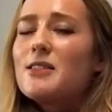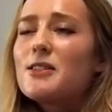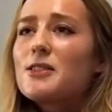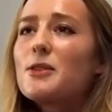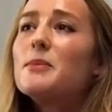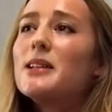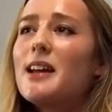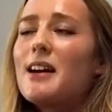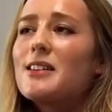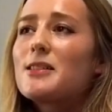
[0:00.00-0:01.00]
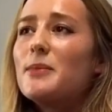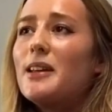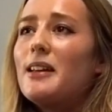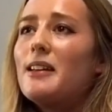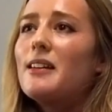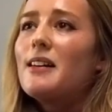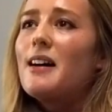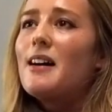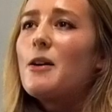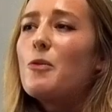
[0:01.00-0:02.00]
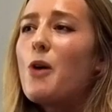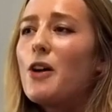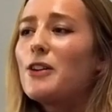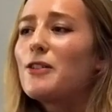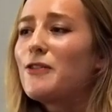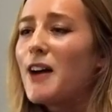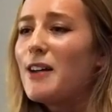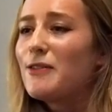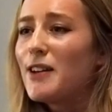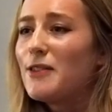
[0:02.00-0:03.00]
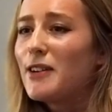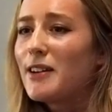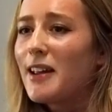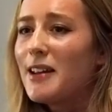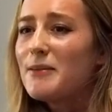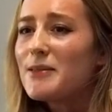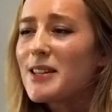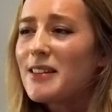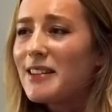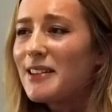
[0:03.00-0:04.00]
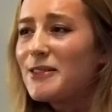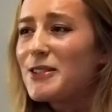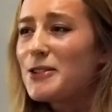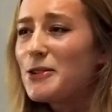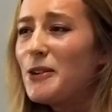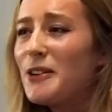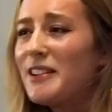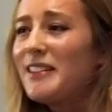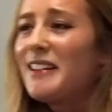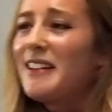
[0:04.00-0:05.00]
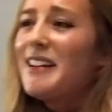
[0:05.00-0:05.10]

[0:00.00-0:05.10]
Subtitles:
Somebody asked me, what are your 5 favorite games? I think it was Jordan.